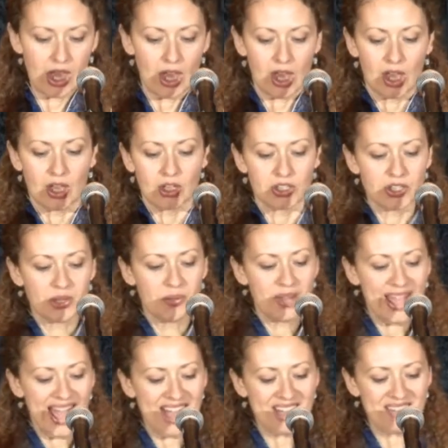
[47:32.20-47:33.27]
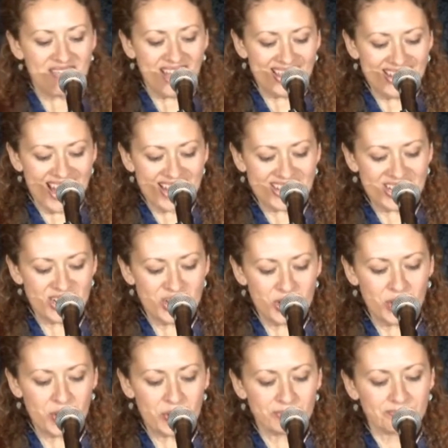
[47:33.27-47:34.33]
So we have a lot to
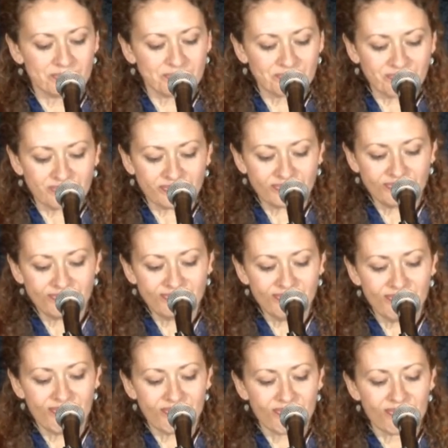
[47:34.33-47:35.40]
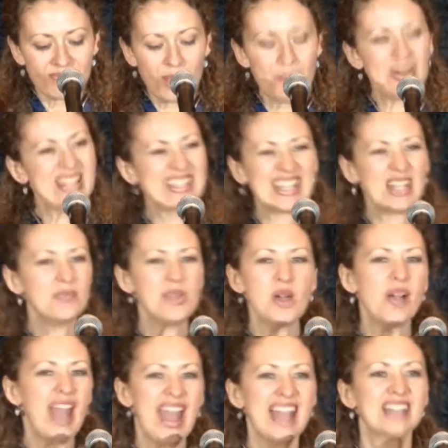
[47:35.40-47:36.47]
do, but it's going to be
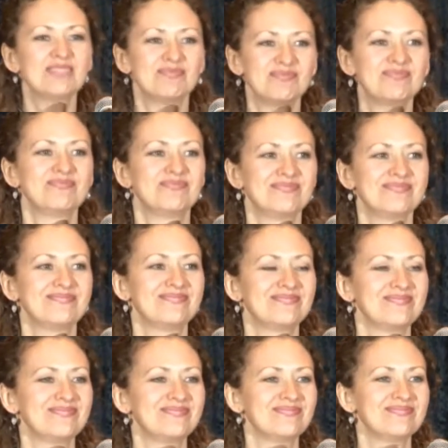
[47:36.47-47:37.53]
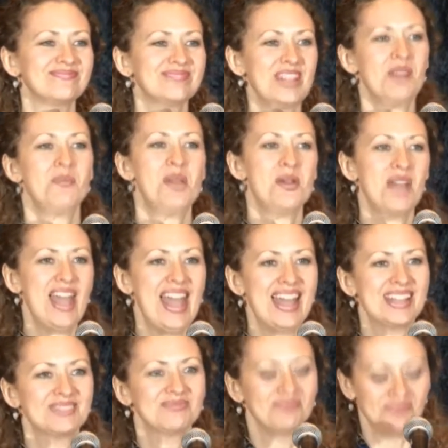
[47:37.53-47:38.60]
okay. It'll be
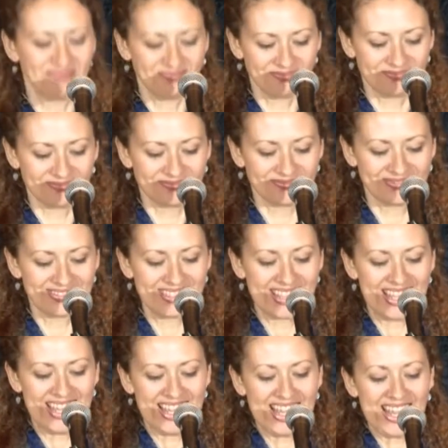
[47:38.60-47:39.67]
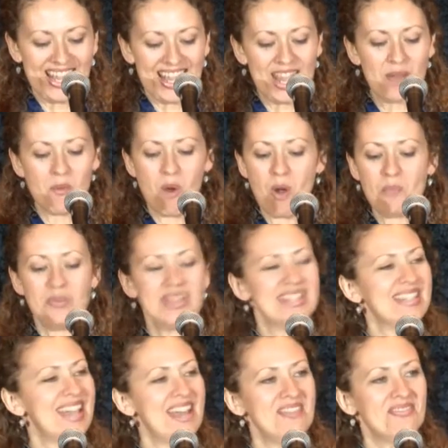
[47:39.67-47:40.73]
okay. It won't be
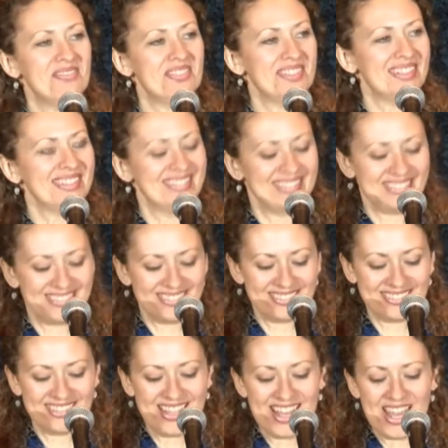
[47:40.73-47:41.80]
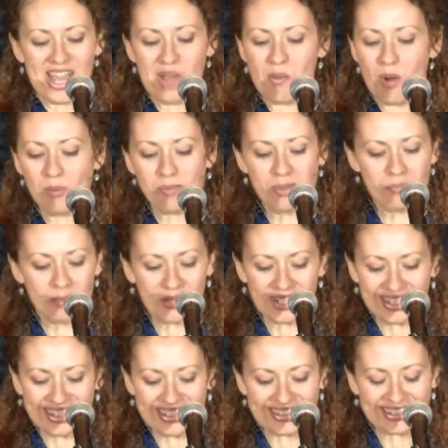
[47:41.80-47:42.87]
safe. It won't be
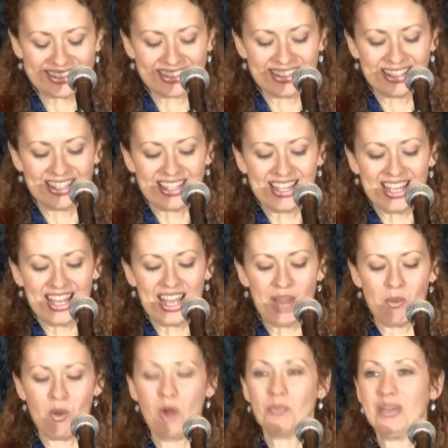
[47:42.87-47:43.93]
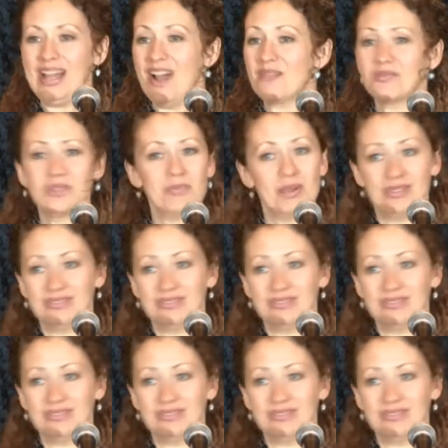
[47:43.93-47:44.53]
pretty. It won't be comfortable.